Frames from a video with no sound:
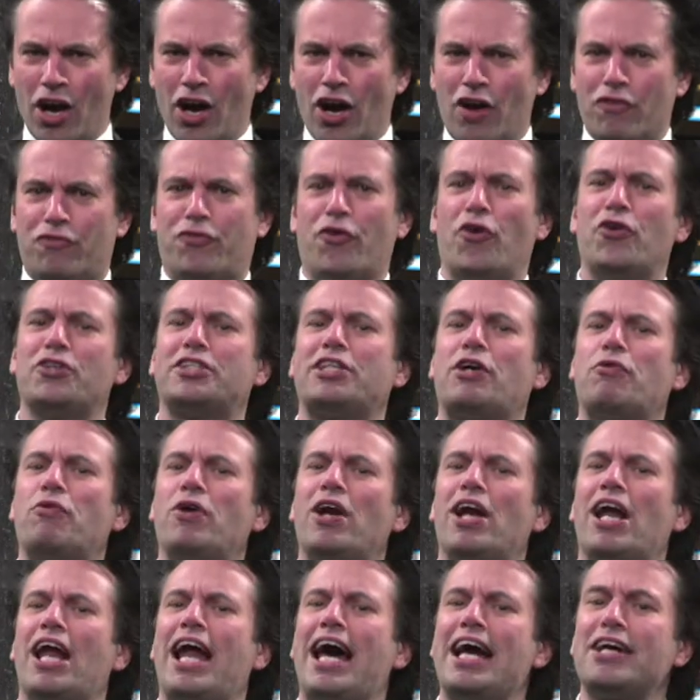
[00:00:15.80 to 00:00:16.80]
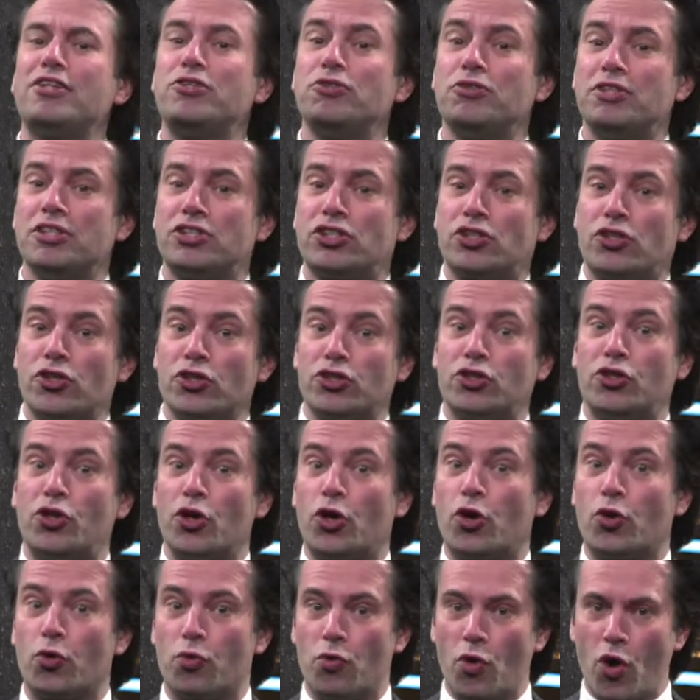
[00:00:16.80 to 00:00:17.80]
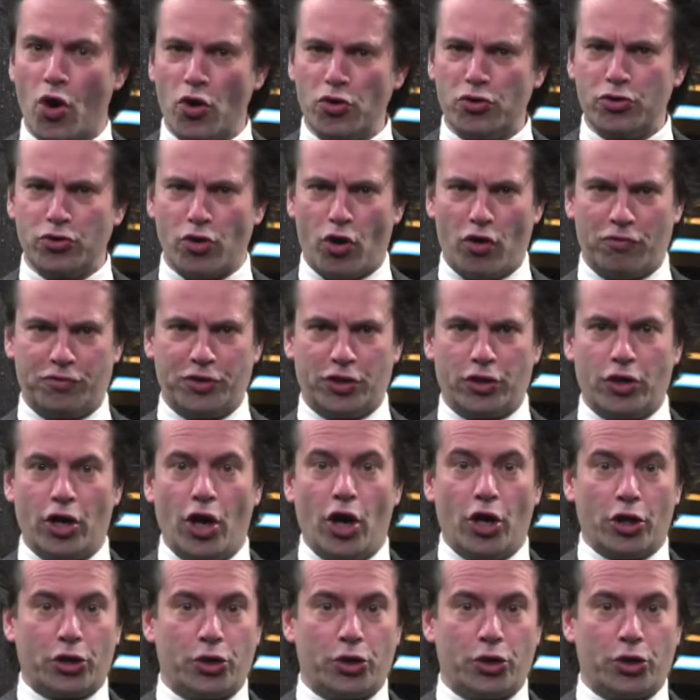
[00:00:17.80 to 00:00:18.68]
First, I would like to discuss the growth of the